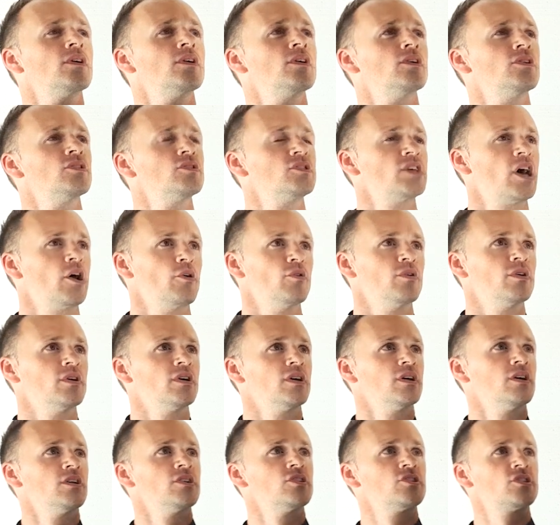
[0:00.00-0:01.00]
So
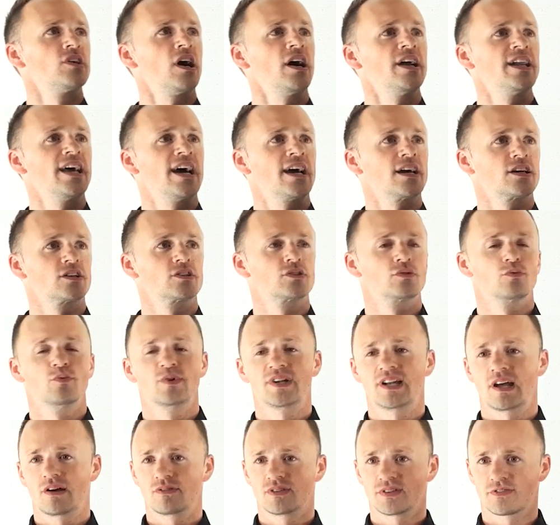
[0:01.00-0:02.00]
sine x we
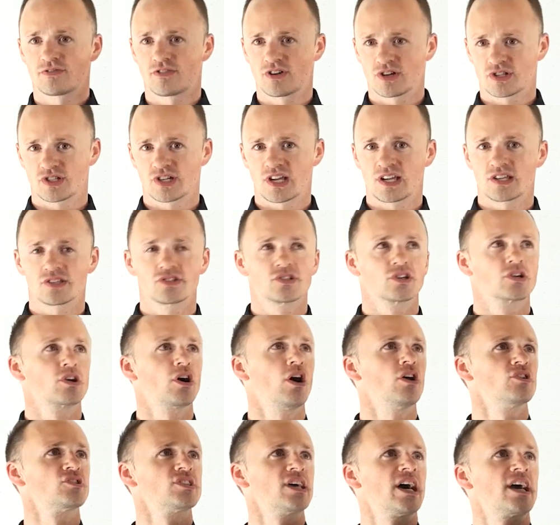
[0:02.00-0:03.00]
know differentiates to
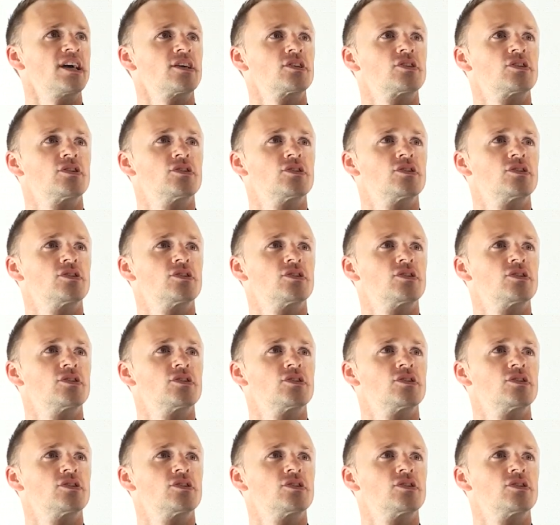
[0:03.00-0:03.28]
cos x,